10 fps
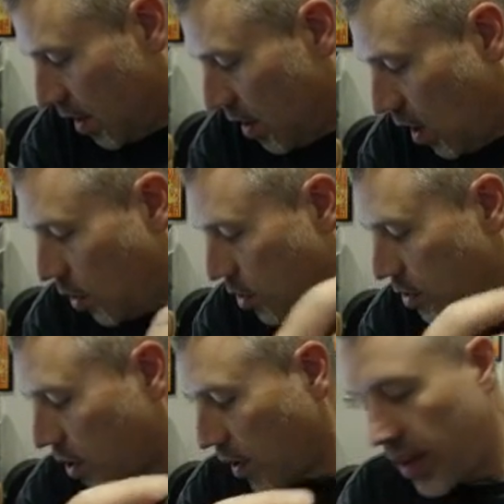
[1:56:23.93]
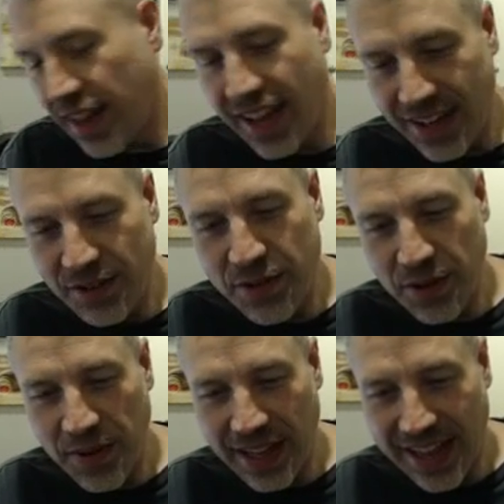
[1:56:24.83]
Oh, you tuned in
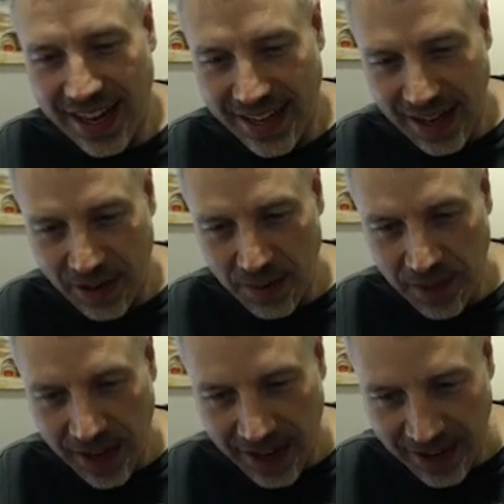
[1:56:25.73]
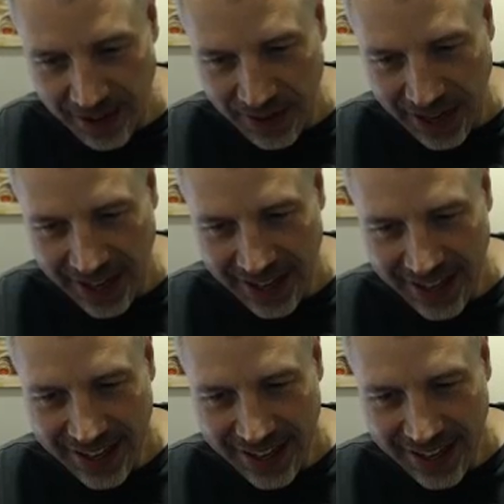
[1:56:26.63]
that day. Yeah, okay.